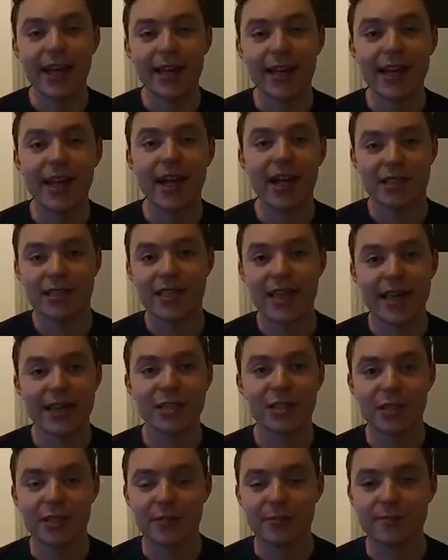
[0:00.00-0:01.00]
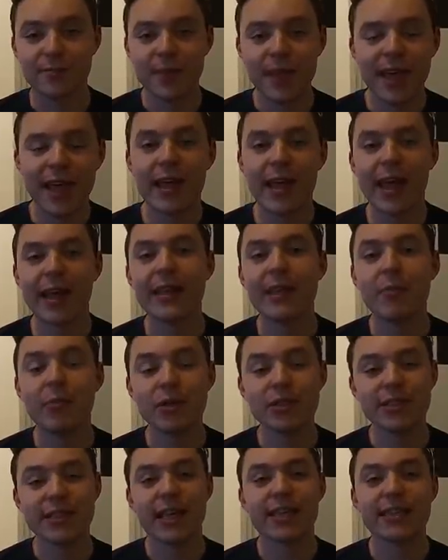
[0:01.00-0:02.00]
class lection. And then
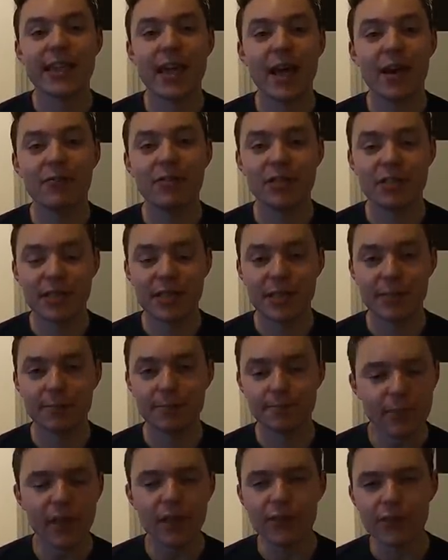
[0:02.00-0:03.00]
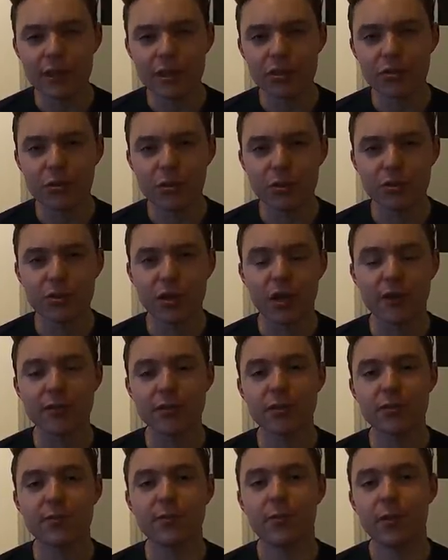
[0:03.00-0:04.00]
once that's harvested, the straw
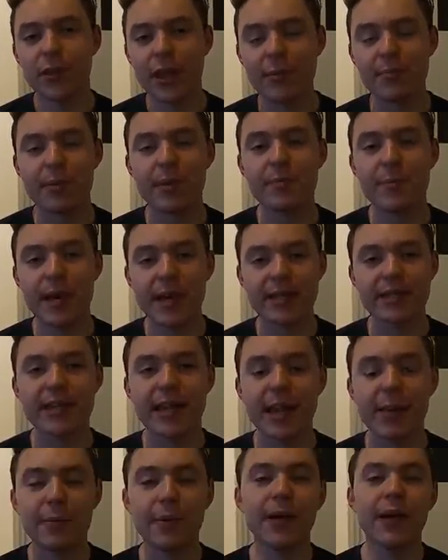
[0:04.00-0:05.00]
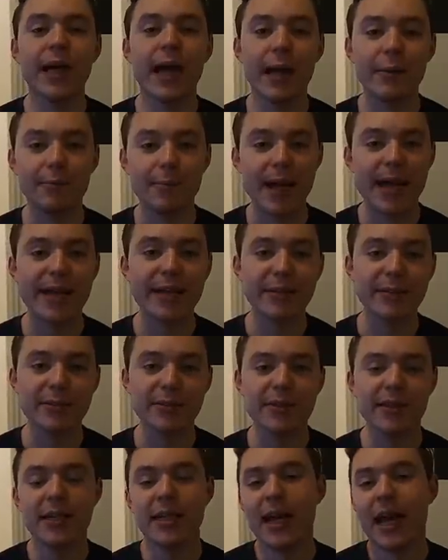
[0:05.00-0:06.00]
sofs will then be picked up and
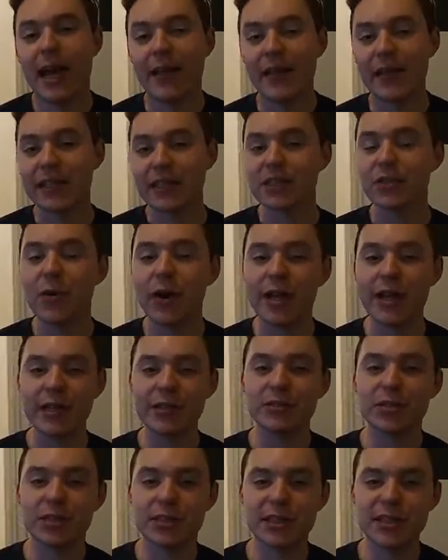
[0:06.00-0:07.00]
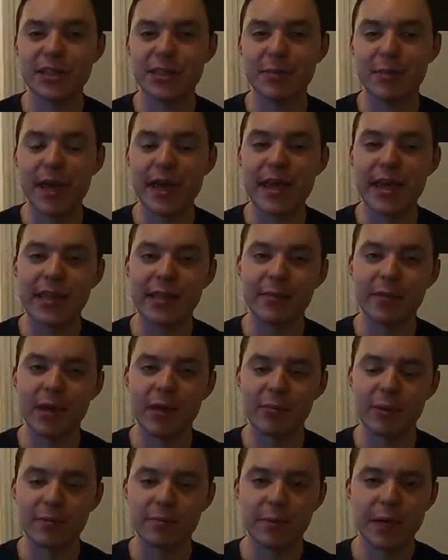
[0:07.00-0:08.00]
baled. And this is quite an interesting debate at the
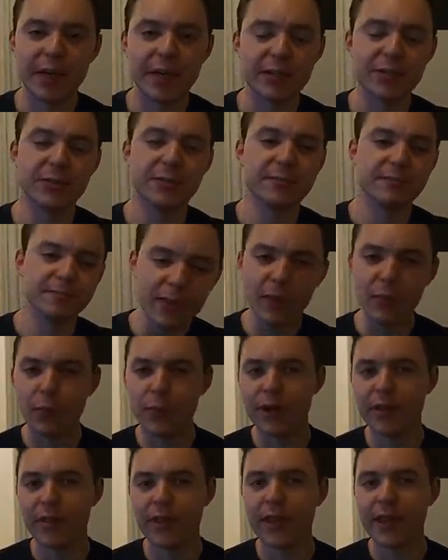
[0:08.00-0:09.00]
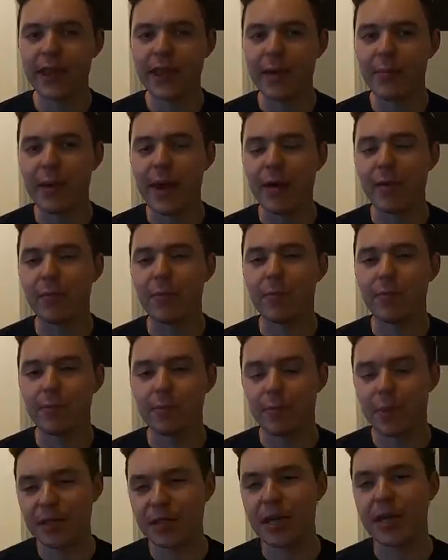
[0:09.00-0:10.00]
moment, because we're thinking
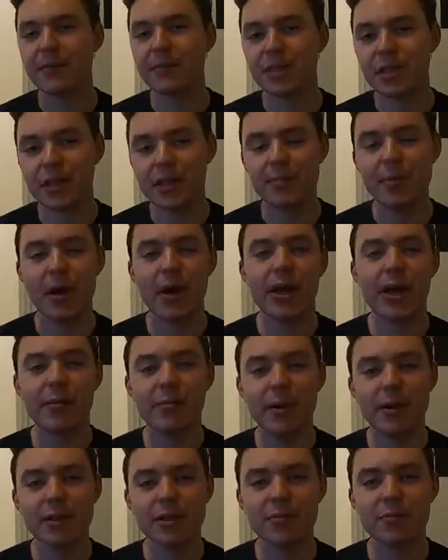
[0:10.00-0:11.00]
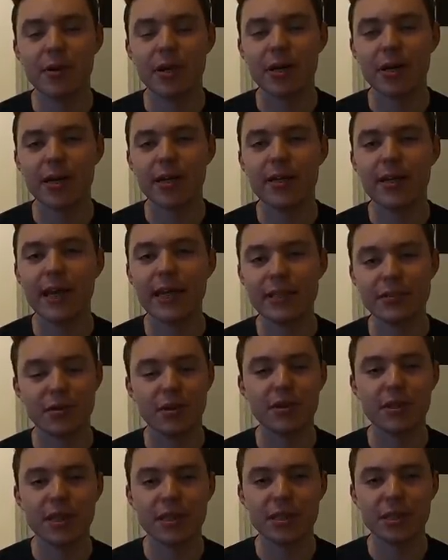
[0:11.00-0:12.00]
about potentially buying a muck spreader later
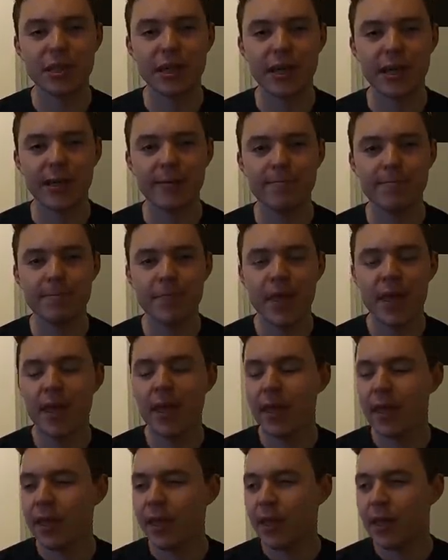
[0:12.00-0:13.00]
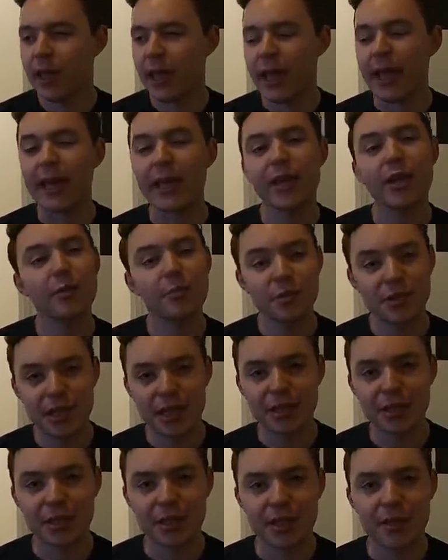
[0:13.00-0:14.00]
on this year, and it could
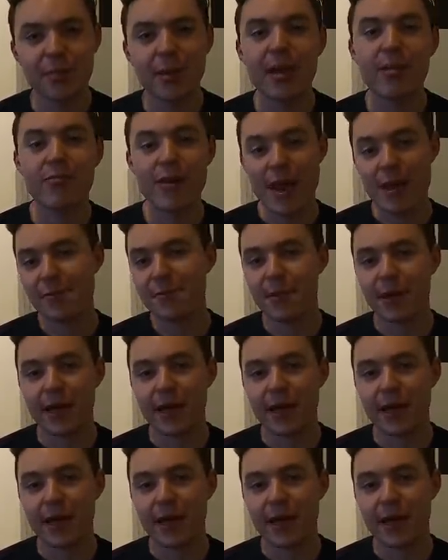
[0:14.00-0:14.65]
potentially be a round